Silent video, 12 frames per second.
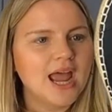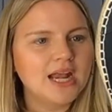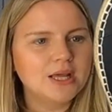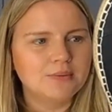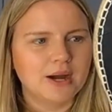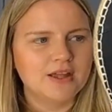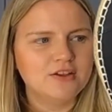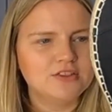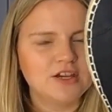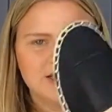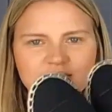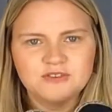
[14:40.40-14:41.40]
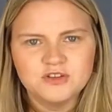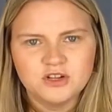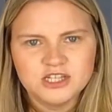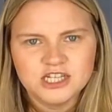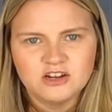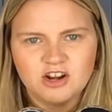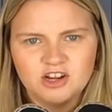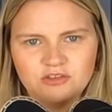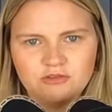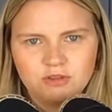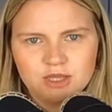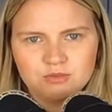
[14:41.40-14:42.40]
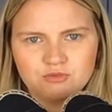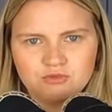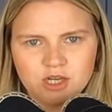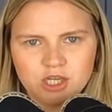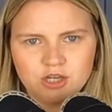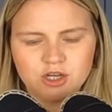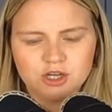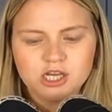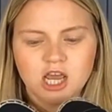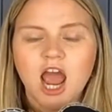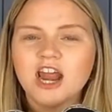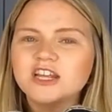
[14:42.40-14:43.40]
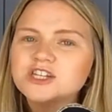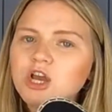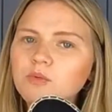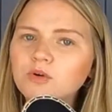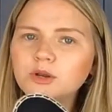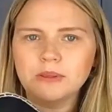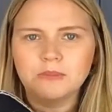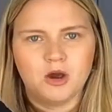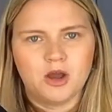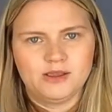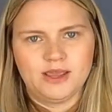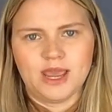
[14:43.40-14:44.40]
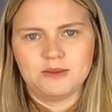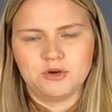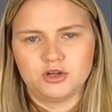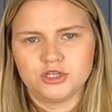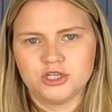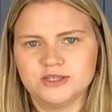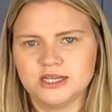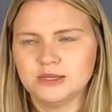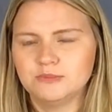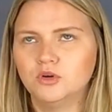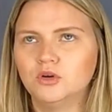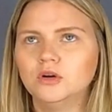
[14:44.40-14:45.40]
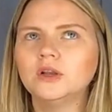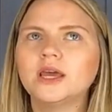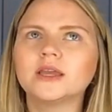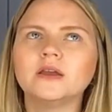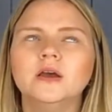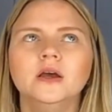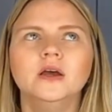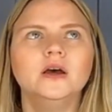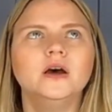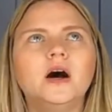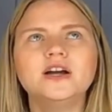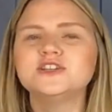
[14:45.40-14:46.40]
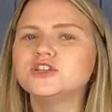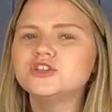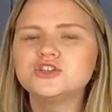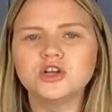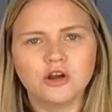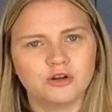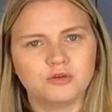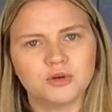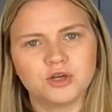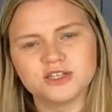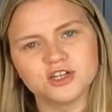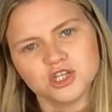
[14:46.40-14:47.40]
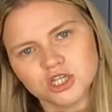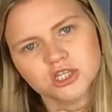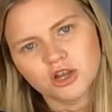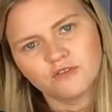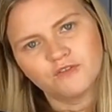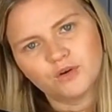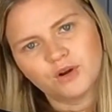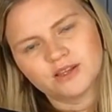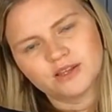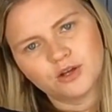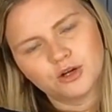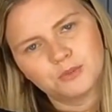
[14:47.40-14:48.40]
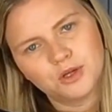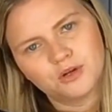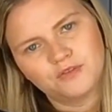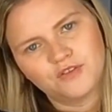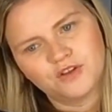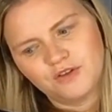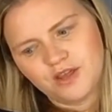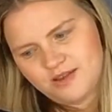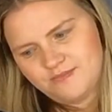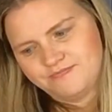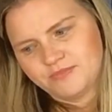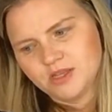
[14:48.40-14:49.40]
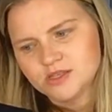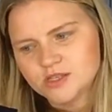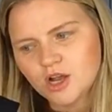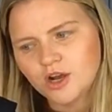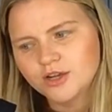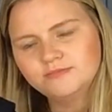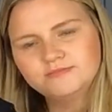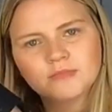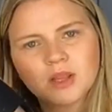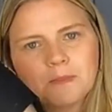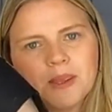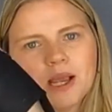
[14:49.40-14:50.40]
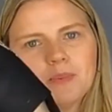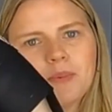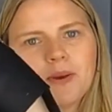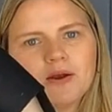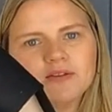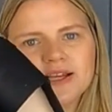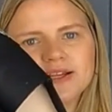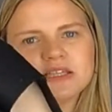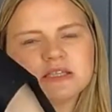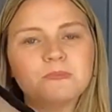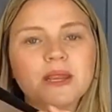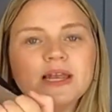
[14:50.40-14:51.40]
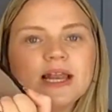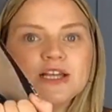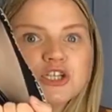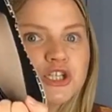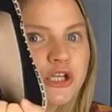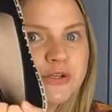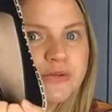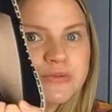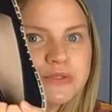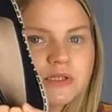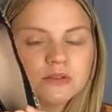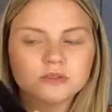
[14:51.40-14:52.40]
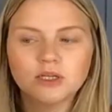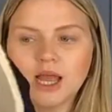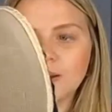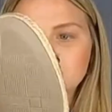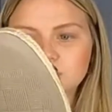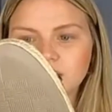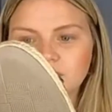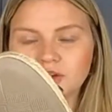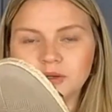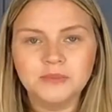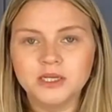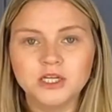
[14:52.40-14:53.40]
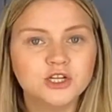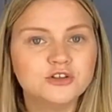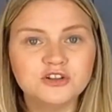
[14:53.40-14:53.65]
Anyway, $37.99. I thought these were really good. And I don't want to be buying Kmart shoes anymore. Like, I just don't, because I just don't feel like they're going to be good for your feet. So, pick up a pair of these. Spend less shoes. Absolutely love them.